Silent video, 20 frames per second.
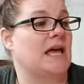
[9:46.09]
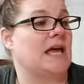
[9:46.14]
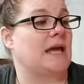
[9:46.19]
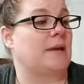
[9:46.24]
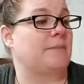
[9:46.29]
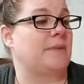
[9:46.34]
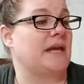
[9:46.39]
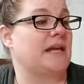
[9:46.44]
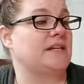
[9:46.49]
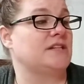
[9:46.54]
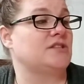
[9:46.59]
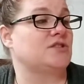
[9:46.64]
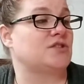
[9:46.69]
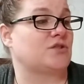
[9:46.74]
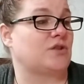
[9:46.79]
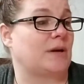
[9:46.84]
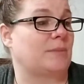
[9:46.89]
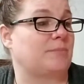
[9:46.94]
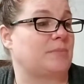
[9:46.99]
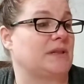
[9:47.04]
a
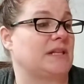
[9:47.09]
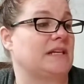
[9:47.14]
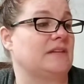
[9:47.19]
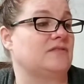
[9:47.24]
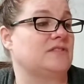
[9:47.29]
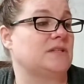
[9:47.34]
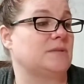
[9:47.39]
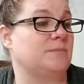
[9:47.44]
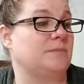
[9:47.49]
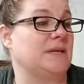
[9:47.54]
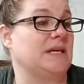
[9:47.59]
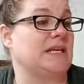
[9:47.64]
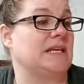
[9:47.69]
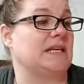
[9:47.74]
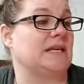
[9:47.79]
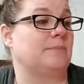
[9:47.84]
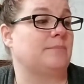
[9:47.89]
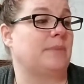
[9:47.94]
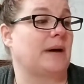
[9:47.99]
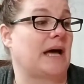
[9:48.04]
manuscript believed to
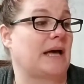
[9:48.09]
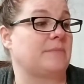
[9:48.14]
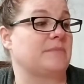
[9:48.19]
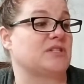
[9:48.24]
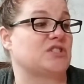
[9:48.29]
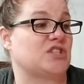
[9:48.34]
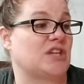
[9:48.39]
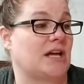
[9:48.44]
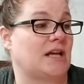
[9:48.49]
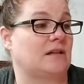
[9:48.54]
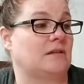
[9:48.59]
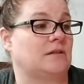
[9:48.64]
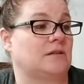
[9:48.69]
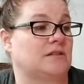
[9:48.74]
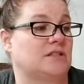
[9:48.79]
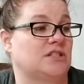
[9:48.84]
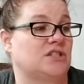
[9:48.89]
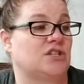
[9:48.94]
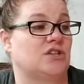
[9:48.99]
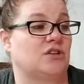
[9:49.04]
be by Michel
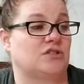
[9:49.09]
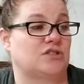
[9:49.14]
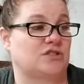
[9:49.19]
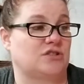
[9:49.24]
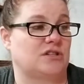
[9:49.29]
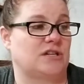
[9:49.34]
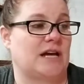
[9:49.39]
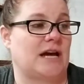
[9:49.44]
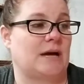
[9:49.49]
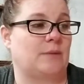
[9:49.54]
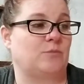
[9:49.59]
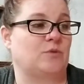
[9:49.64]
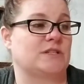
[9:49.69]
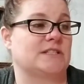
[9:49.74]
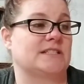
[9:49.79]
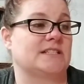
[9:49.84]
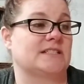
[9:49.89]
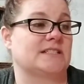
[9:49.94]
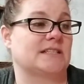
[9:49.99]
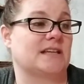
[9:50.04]
de Nostradamus
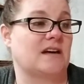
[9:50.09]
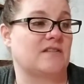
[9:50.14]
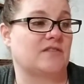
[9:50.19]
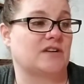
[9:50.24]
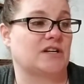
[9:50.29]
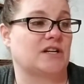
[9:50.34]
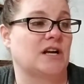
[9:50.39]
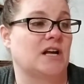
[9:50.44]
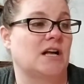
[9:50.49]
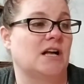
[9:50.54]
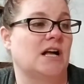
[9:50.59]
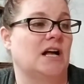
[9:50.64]
was discovered,